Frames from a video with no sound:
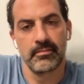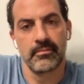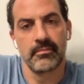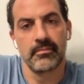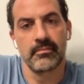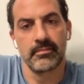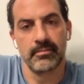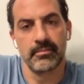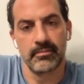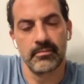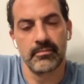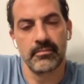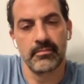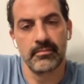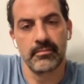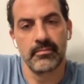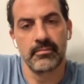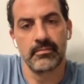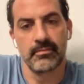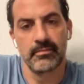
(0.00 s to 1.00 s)

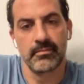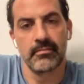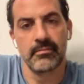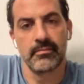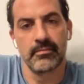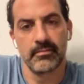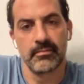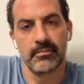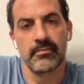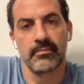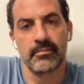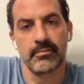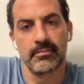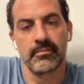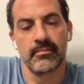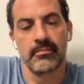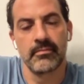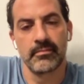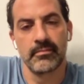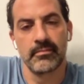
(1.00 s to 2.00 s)

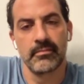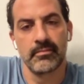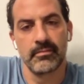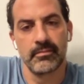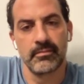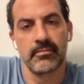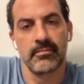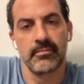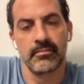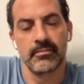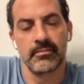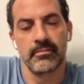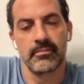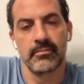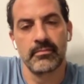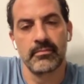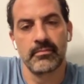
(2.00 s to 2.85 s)
(not speaking)